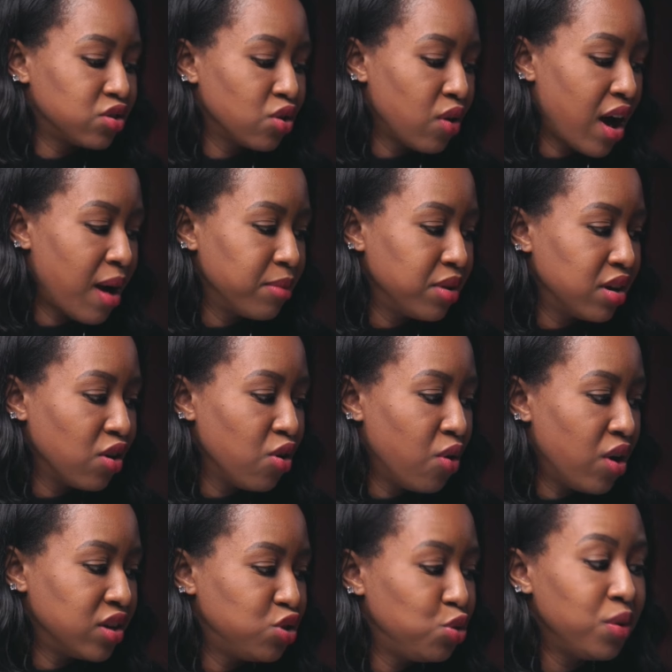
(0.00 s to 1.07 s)
So I'm gonna go
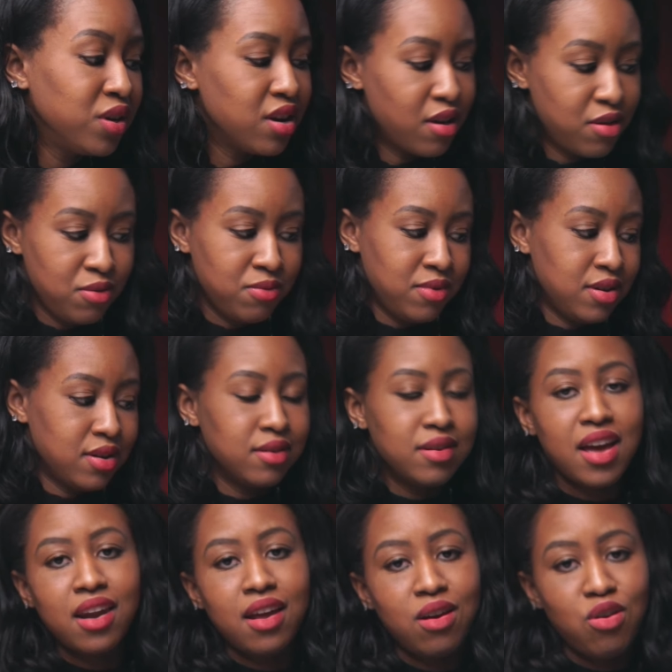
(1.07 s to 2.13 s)
on to another
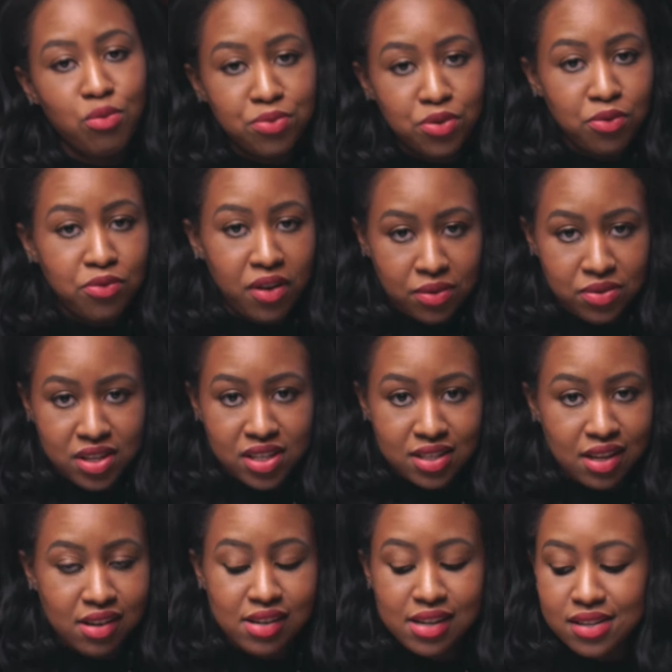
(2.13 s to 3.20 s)
one, and I hope you found
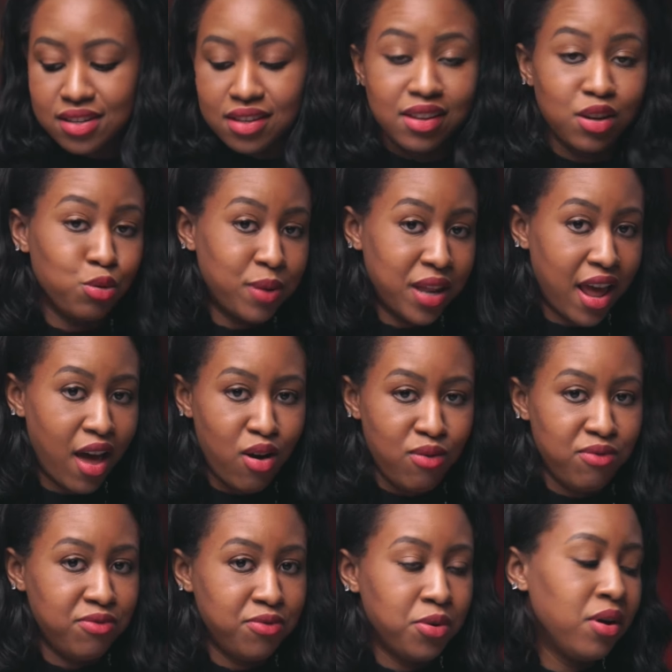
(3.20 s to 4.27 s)
this at least a little bit
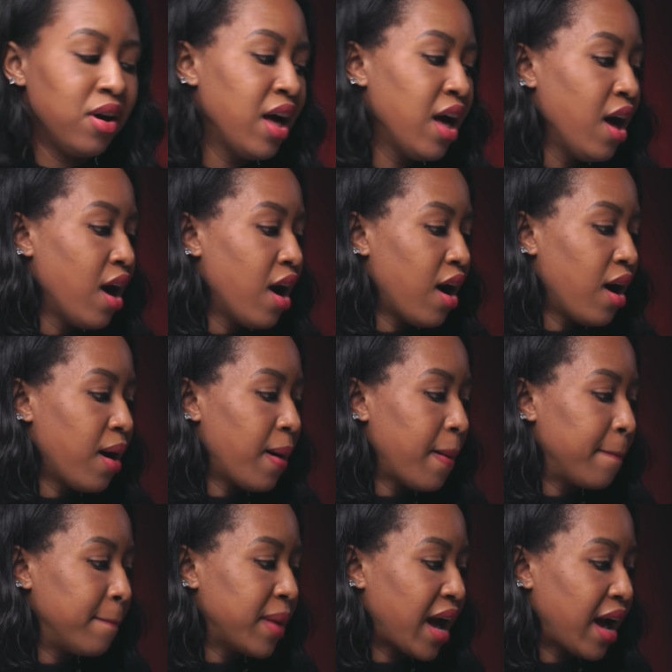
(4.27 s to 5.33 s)
helpful.
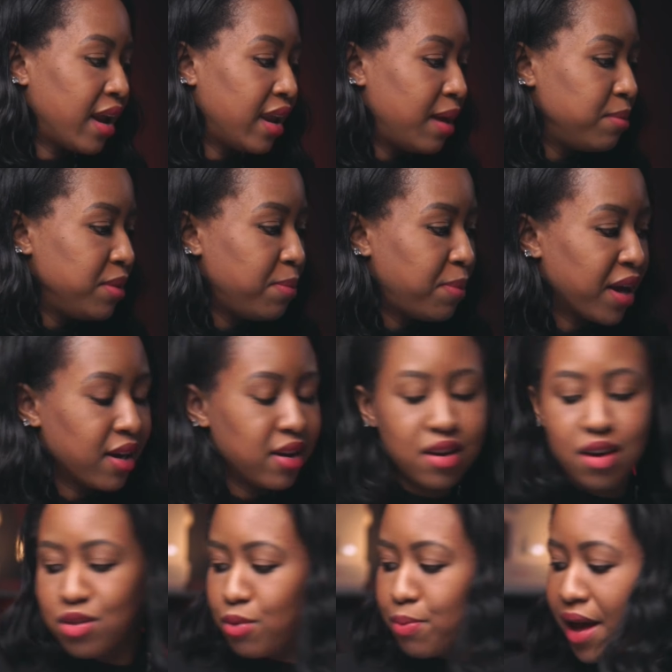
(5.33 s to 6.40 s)
Let me pick
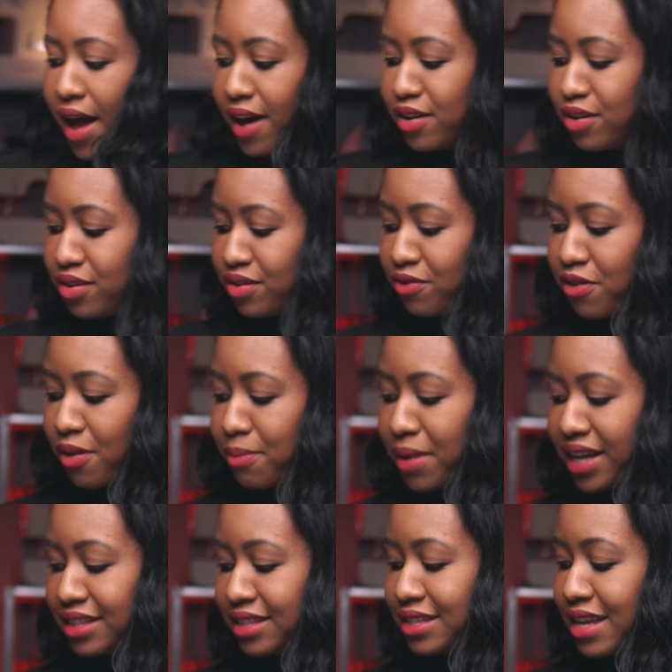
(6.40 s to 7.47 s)
another pattern from
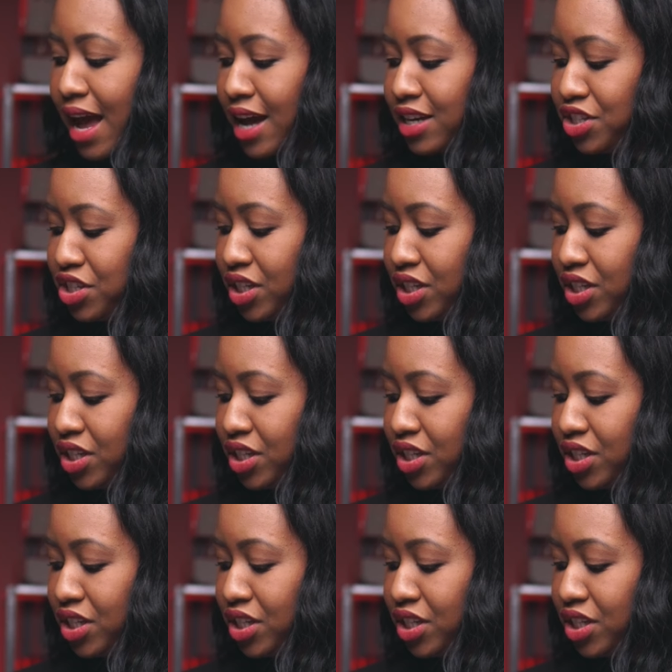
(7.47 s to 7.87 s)
my stash